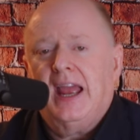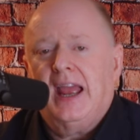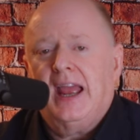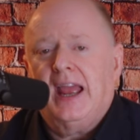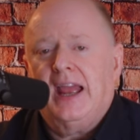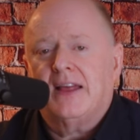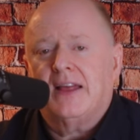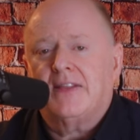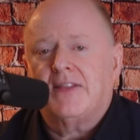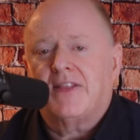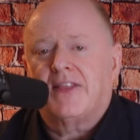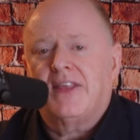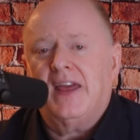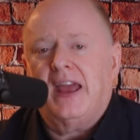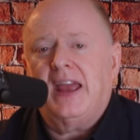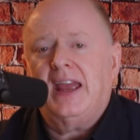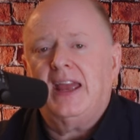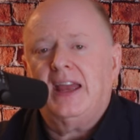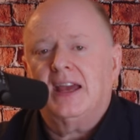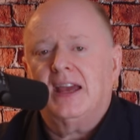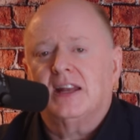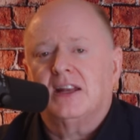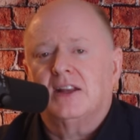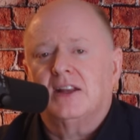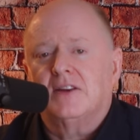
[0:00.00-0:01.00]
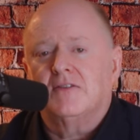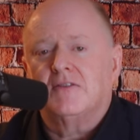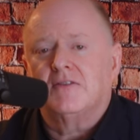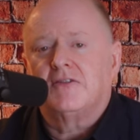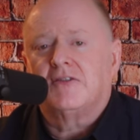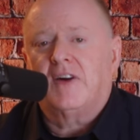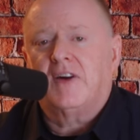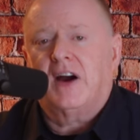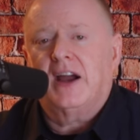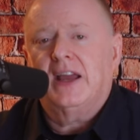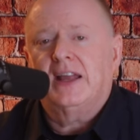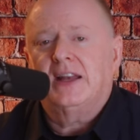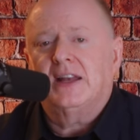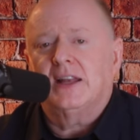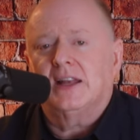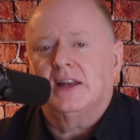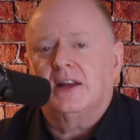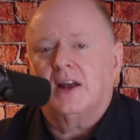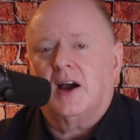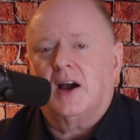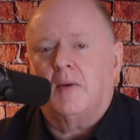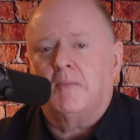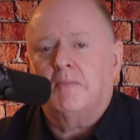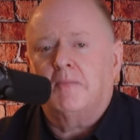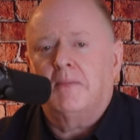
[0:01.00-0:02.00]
and they had invited a